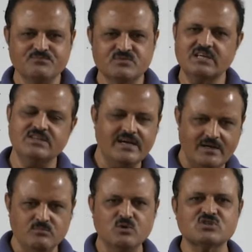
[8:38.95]
in the
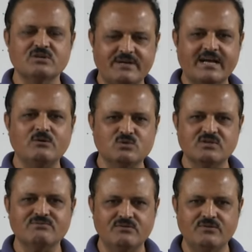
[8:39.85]
books of accounts
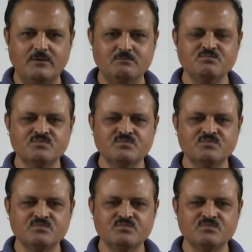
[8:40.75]
of the firm.